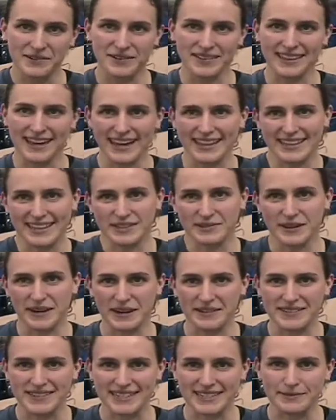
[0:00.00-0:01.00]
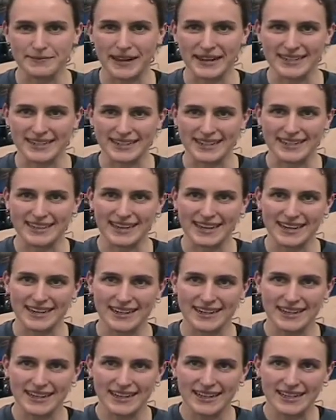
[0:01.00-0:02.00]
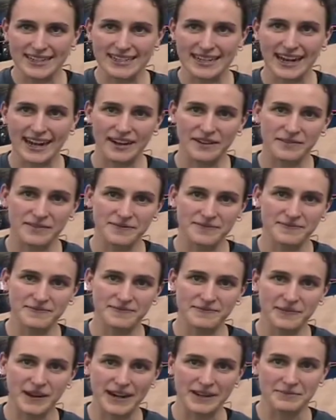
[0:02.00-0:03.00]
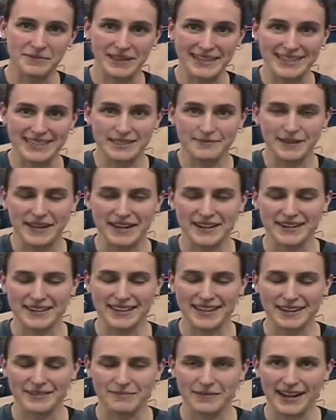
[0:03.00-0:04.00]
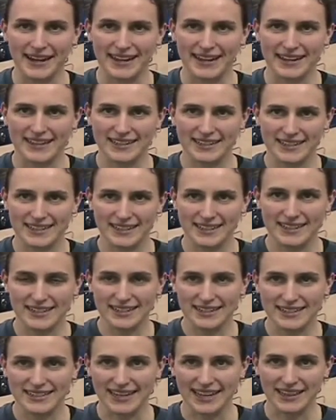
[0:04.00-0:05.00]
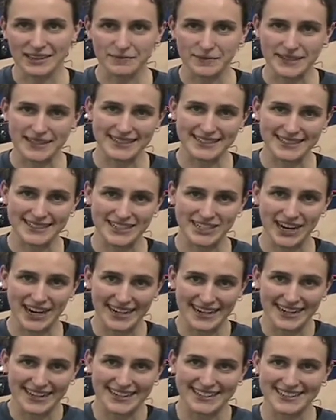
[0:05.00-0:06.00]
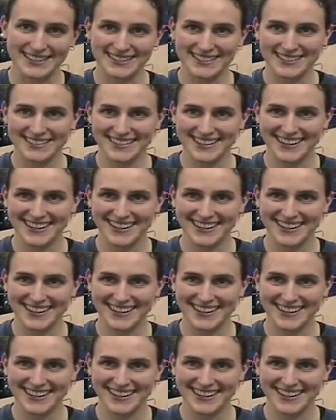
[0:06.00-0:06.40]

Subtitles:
with that. That's what I was expecting, and then to have one place better than my 10th place in China is